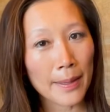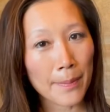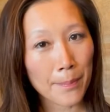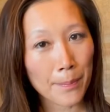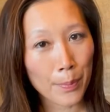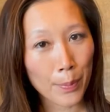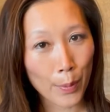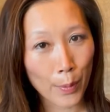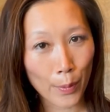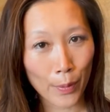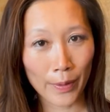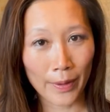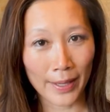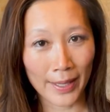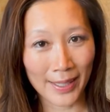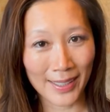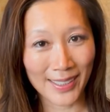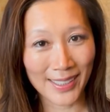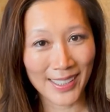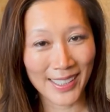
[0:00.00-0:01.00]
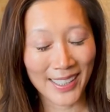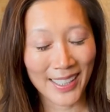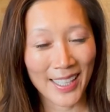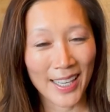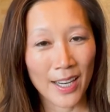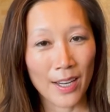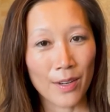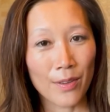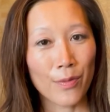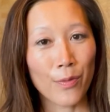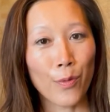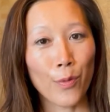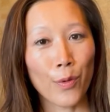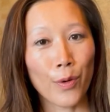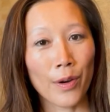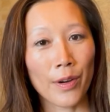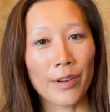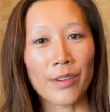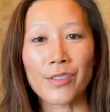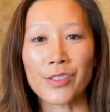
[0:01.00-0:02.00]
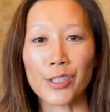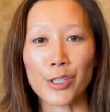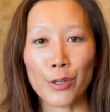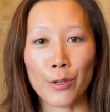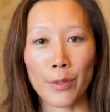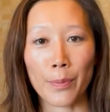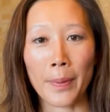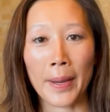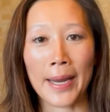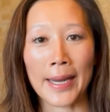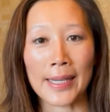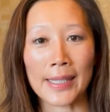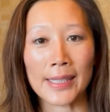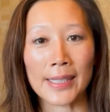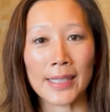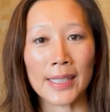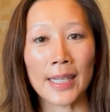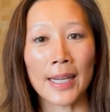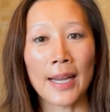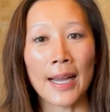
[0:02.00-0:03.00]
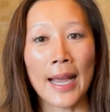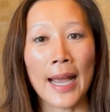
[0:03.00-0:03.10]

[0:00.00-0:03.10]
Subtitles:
important for toothpaste.